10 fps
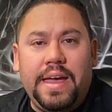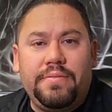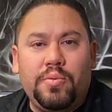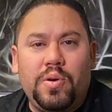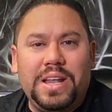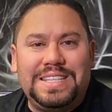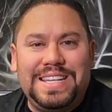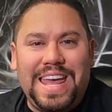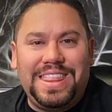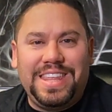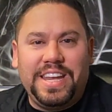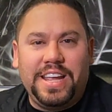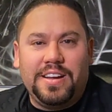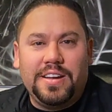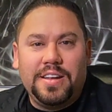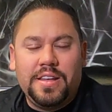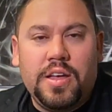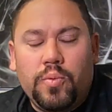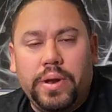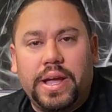Hey everyone, it's Nathan here.
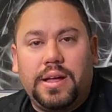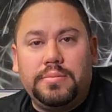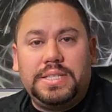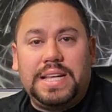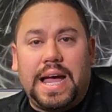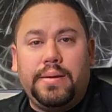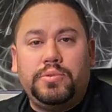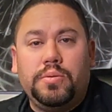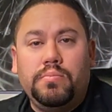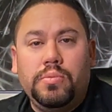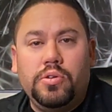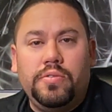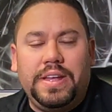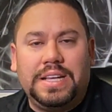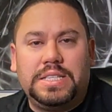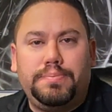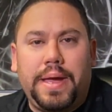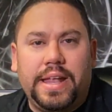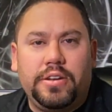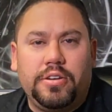When it comes time to move,
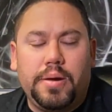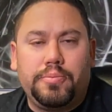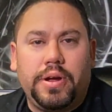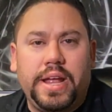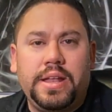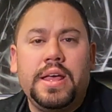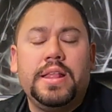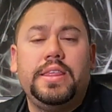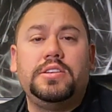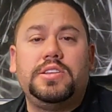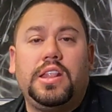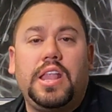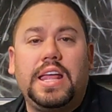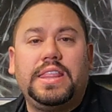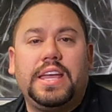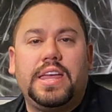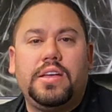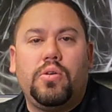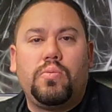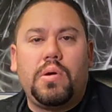expand, or upgrade, there's a lot that
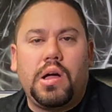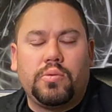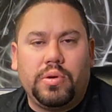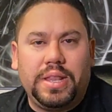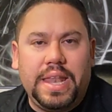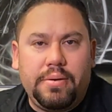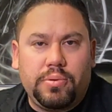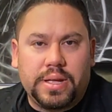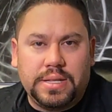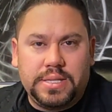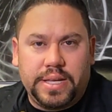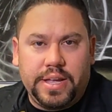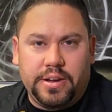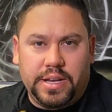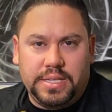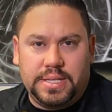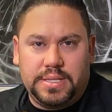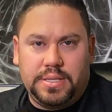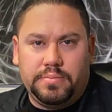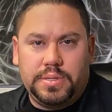can go wrong with network and security
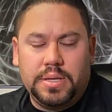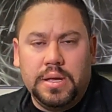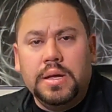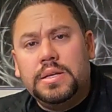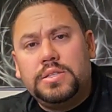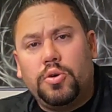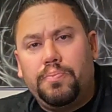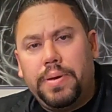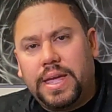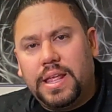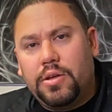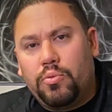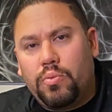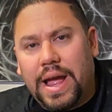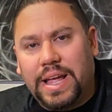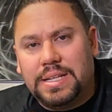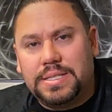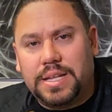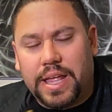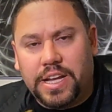systems. So picking the right
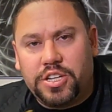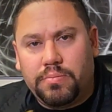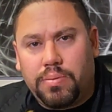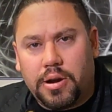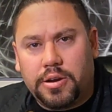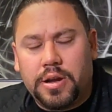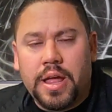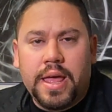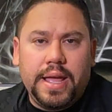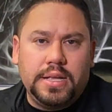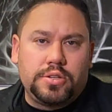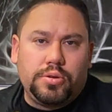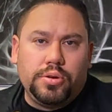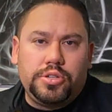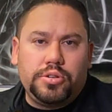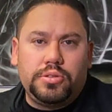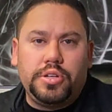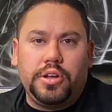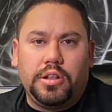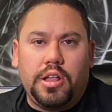installation partner is crucial
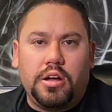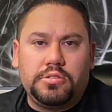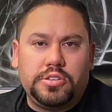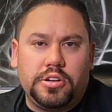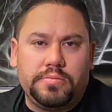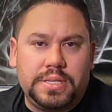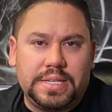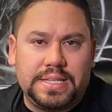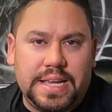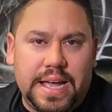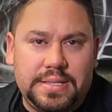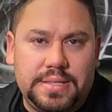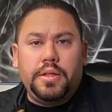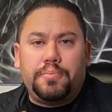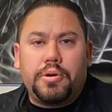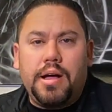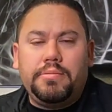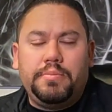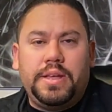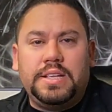to your long-term success. The
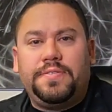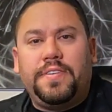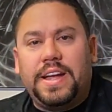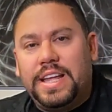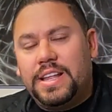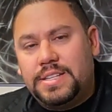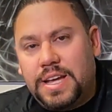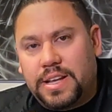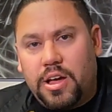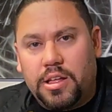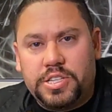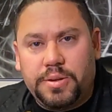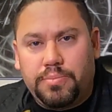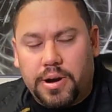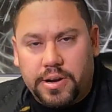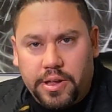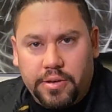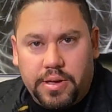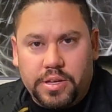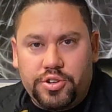problem is finding a technology partner
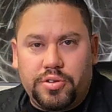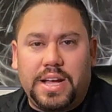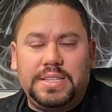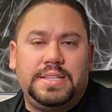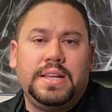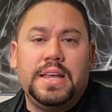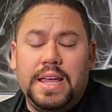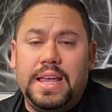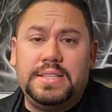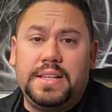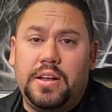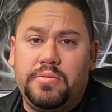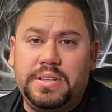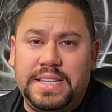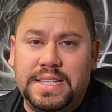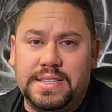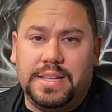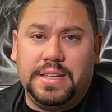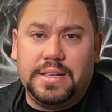you can trust isn't always easy.